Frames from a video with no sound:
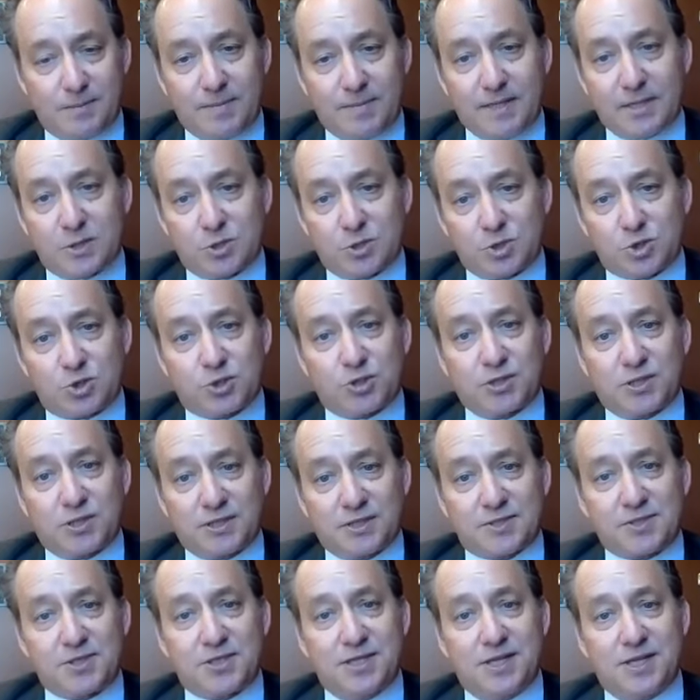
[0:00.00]
being a
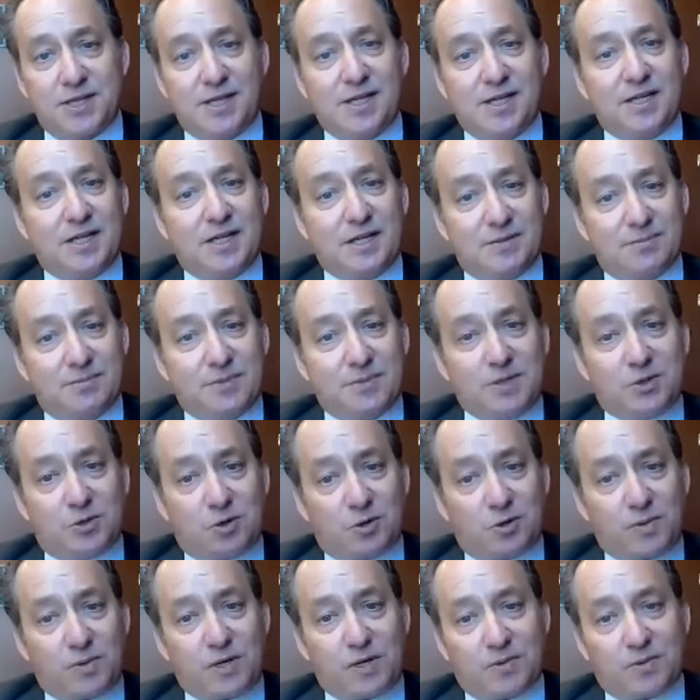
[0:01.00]
journalist in
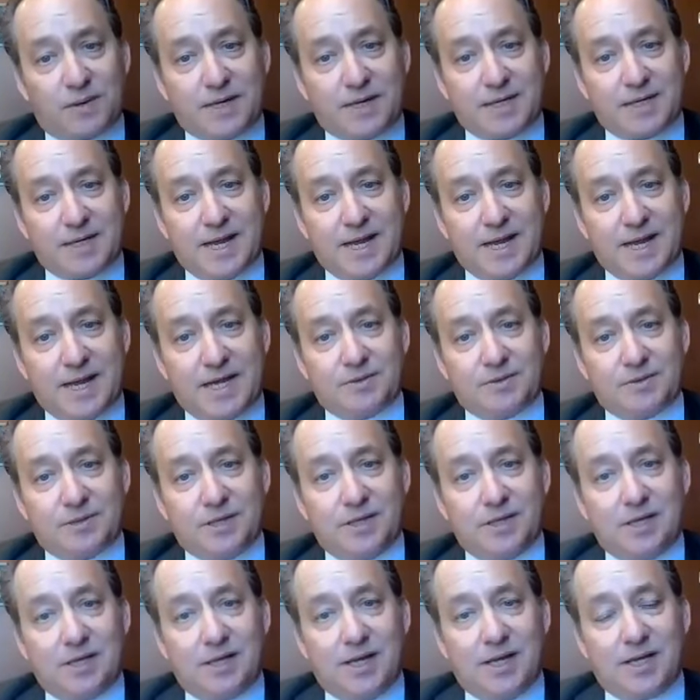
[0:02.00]
mid-career right now
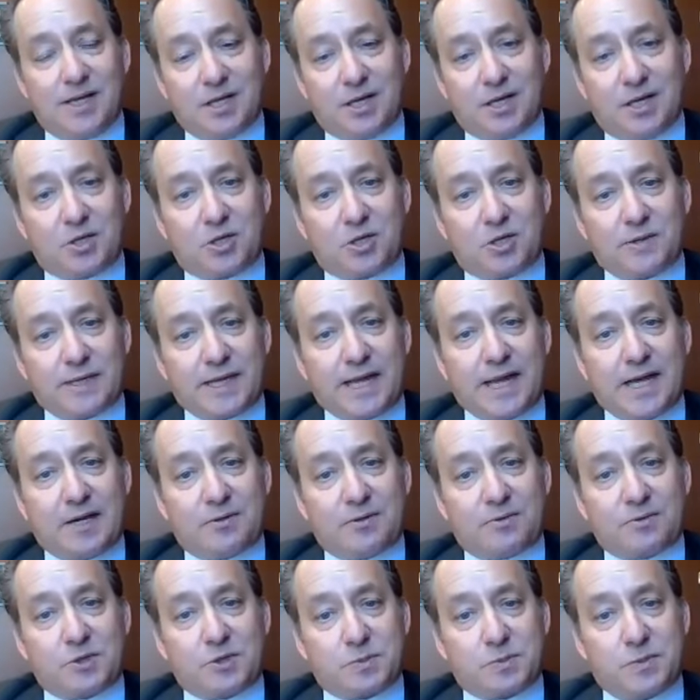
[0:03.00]
and not knowing how
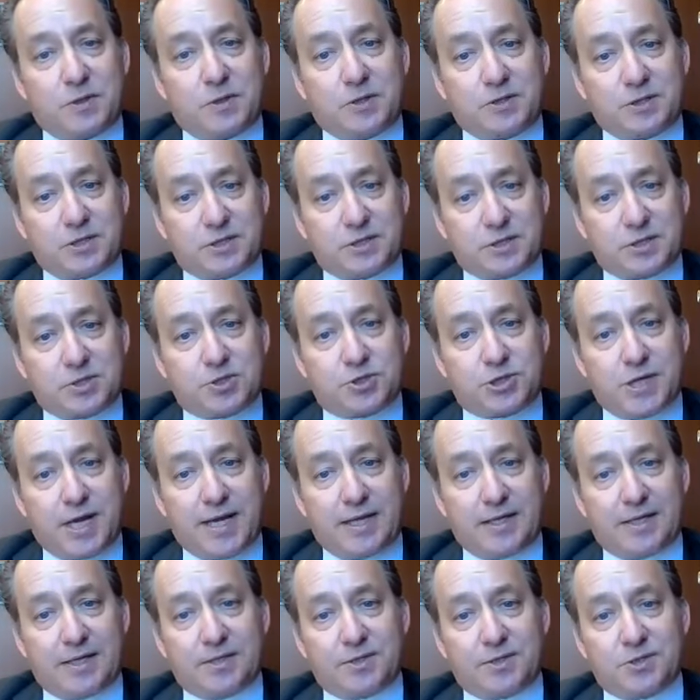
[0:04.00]
to respond to this
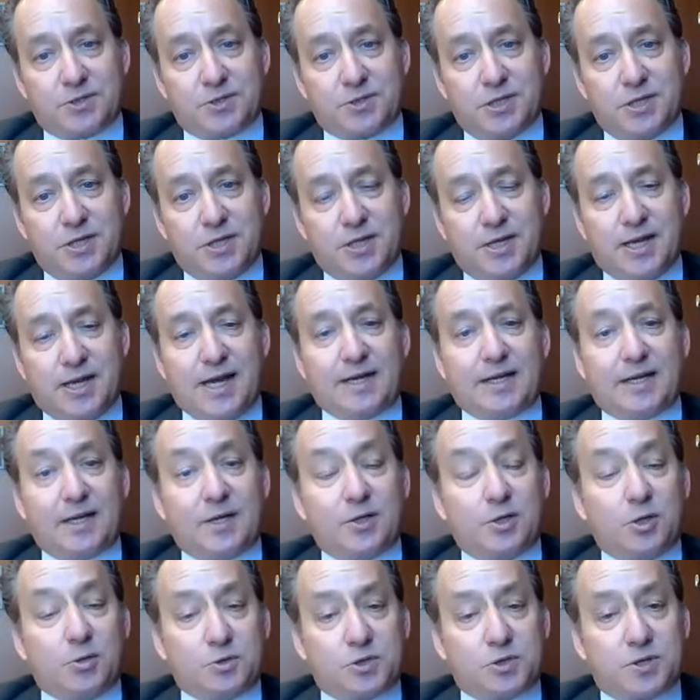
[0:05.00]
challenge. And
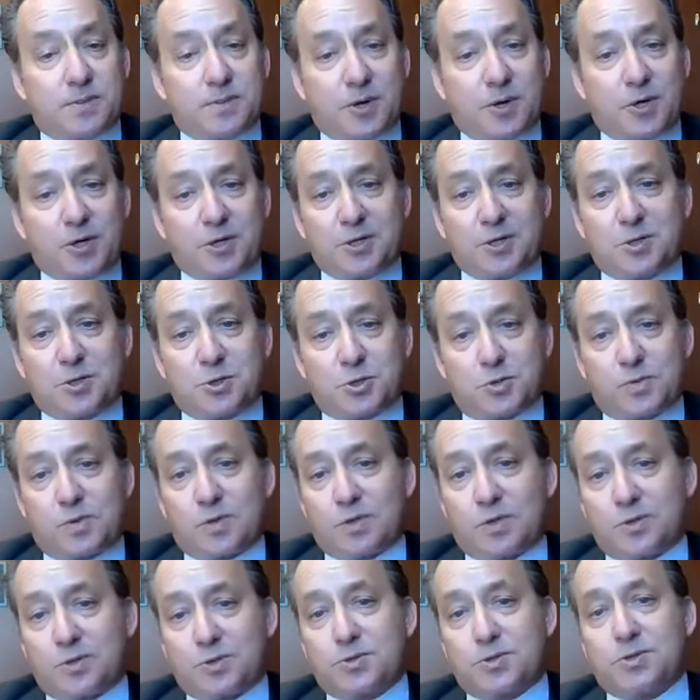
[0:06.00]
I know some artists who
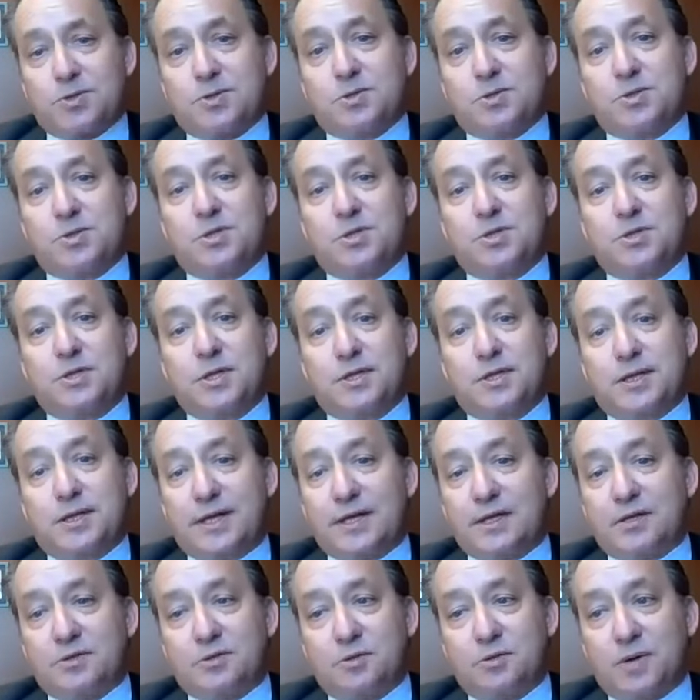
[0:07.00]
are also concerned that,
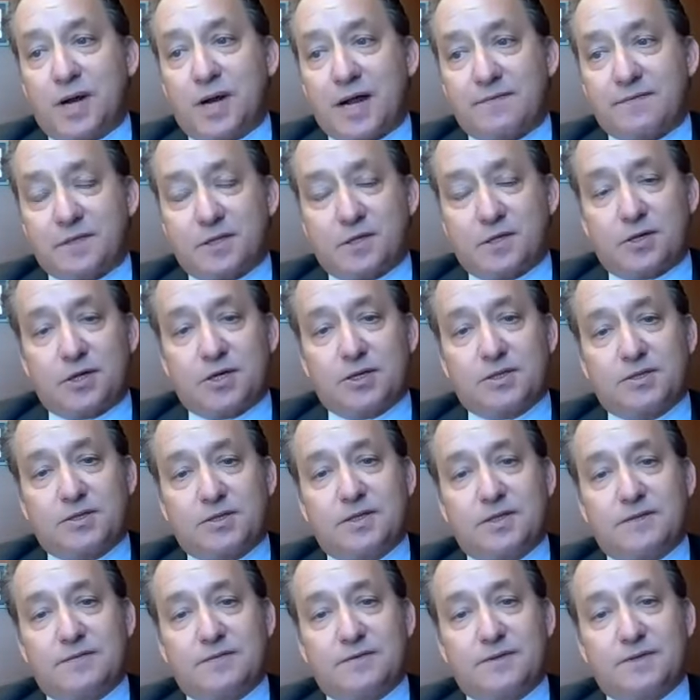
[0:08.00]
like graphic art,
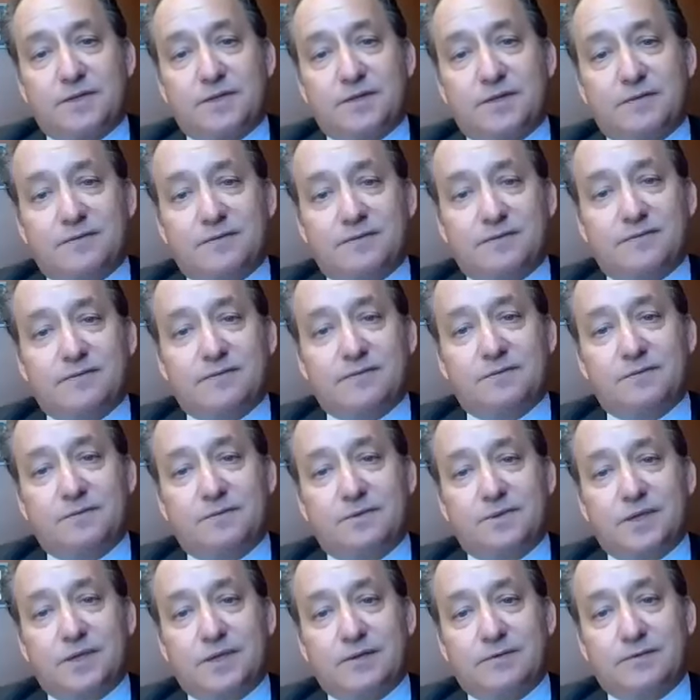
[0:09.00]

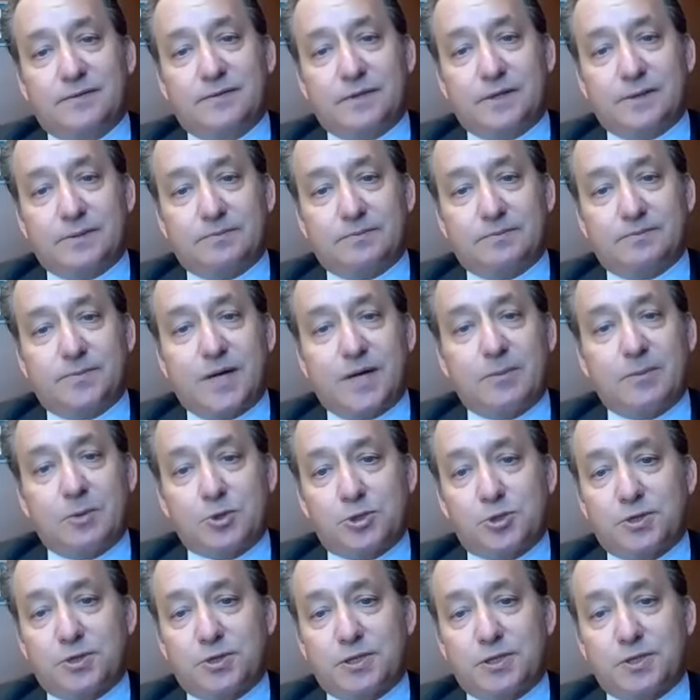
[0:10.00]
if a
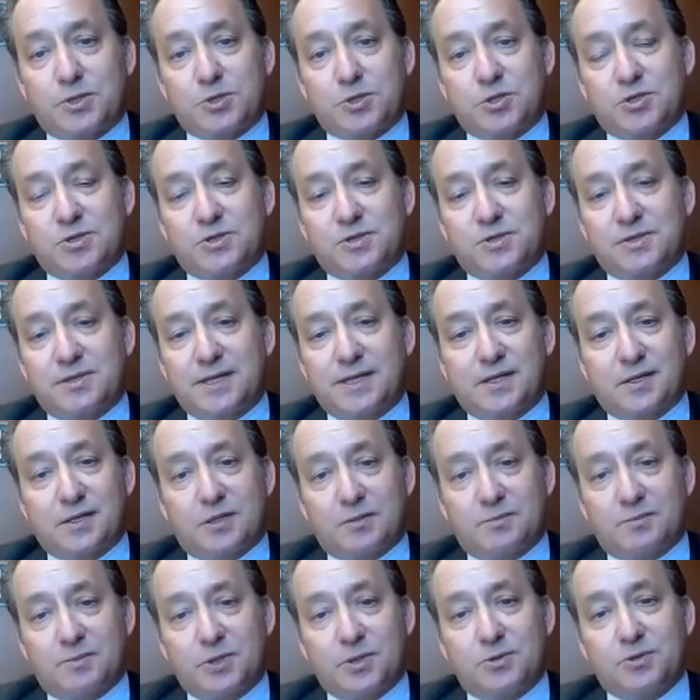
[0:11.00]
publisher can just get a
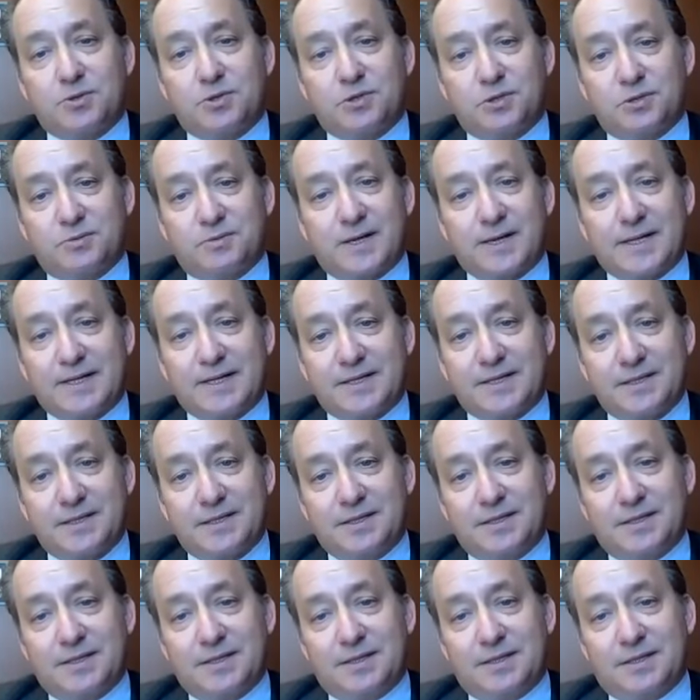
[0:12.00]
computer
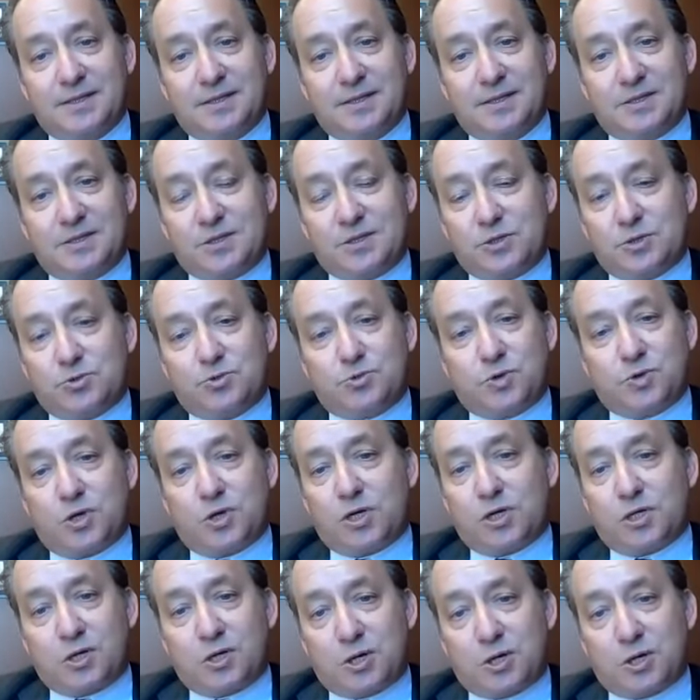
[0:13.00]
to draw a